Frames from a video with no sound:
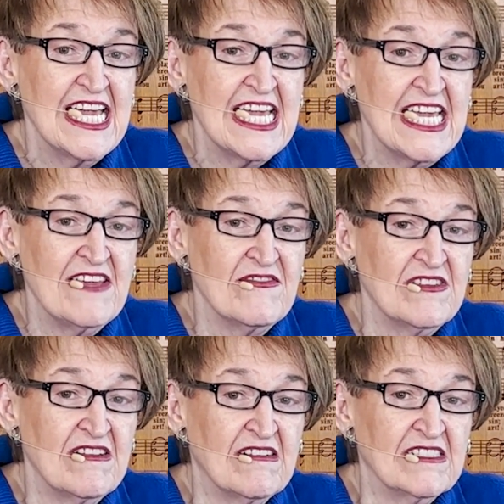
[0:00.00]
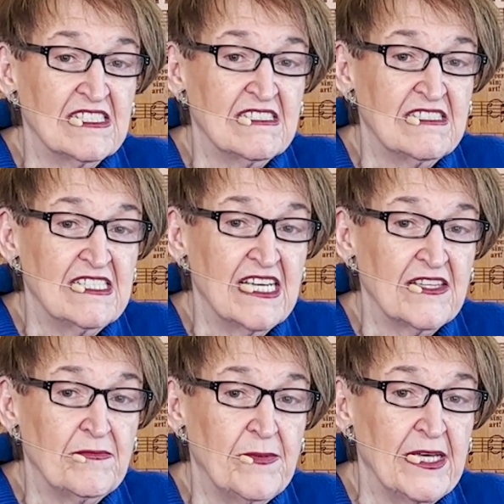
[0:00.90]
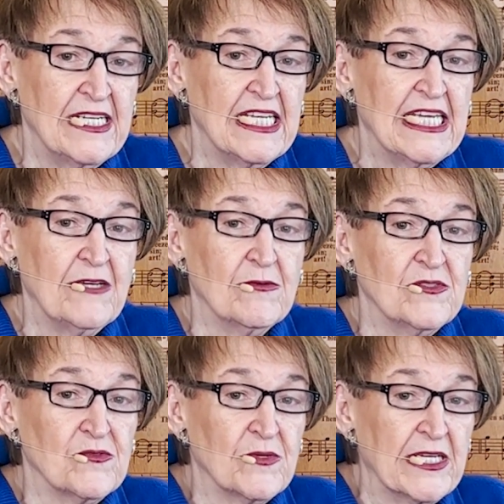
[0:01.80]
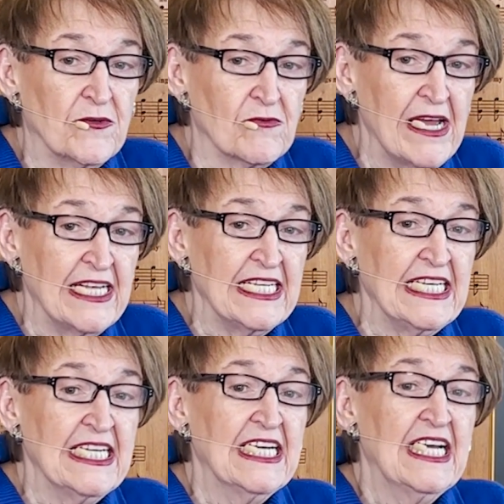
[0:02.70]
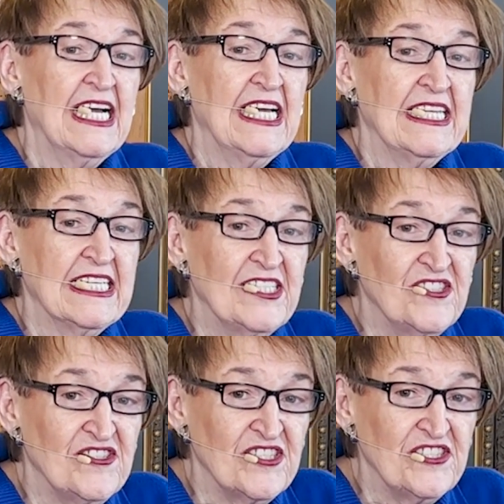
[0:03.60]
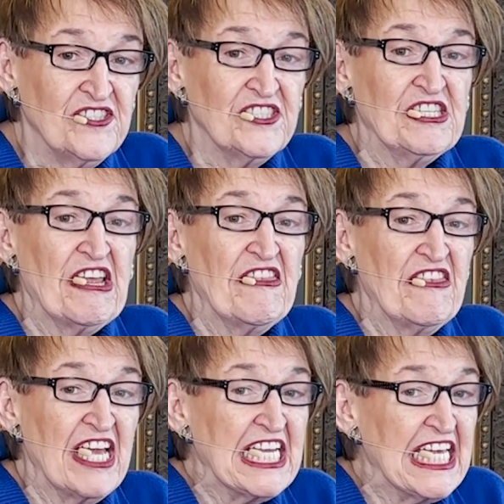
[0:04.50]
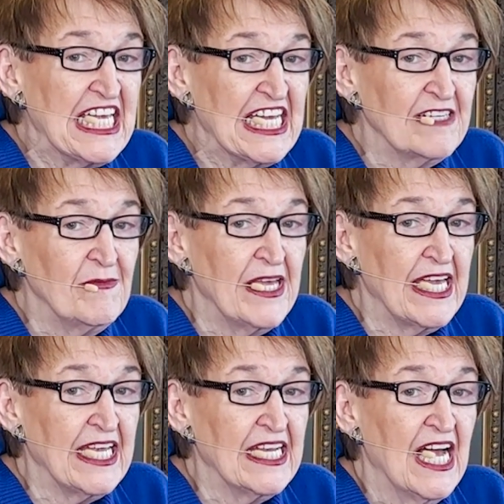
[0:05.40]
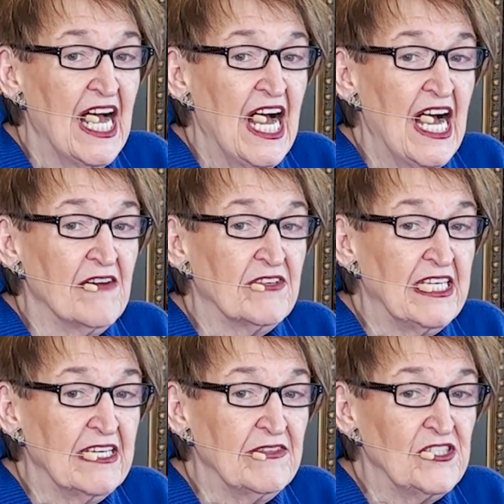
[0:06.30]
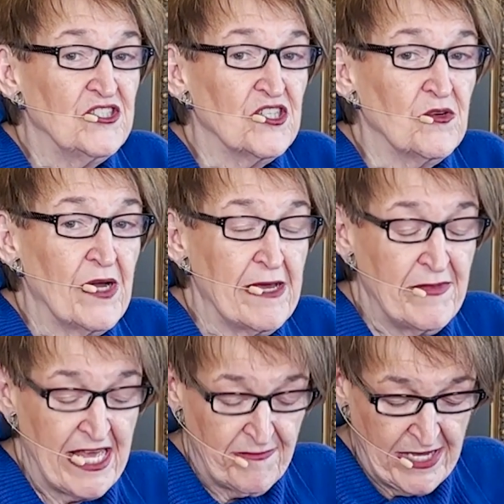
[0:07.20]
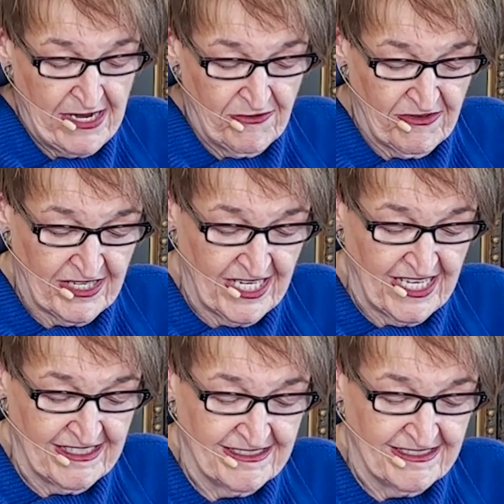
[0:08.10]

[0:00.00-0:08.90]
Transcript: Even on his deathbed, he was regretting the decision that he had made of giving Joab that power again.